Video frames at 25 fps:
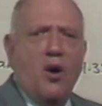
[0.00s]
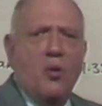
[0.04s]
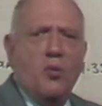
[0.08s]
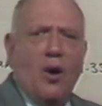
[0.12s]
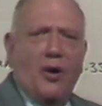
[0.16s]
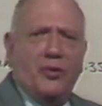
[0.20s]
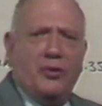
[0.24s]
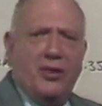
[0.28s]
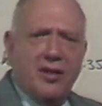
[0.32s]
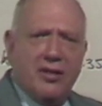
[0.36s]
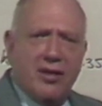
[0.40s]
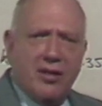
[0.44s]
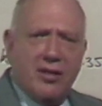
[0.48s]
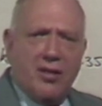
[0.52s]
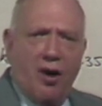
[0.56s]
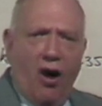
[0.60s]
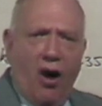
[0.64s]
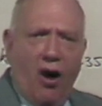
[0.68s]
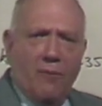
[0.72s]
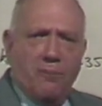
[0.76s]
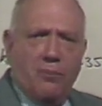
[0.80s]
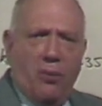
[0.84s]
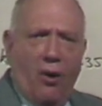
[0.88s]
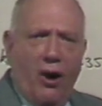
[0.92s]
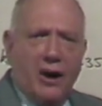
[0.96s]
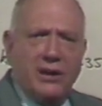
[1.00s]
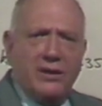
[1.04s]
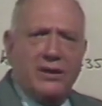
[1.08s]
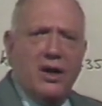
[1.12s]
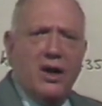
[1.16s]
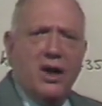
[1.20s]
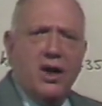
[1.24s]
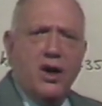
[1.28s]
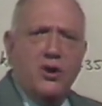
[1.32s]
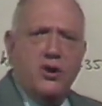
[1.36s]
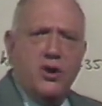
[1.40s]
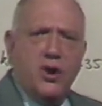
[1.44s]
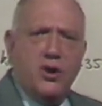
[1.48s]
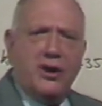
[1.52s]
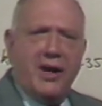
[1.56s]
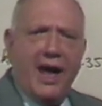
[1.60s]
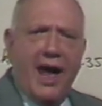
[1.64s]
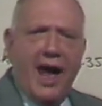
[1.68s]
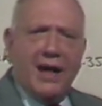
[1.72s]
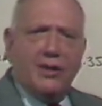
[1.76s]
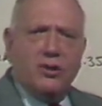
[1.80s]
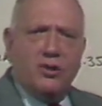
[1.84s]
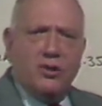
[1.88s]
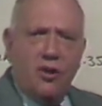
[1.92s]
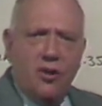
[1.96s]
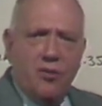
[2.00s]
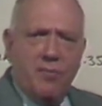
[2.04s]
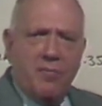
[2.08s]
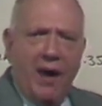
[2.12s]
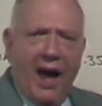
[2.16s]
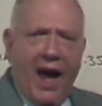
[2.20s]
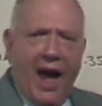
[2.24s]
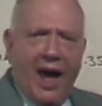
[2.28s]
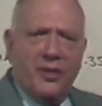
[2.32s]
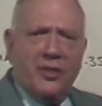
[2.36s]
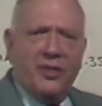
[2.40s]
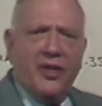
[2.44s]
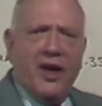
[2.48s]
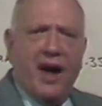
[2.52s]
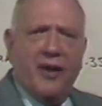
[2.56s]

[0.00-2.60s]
Well, this is the whole point. You can't do math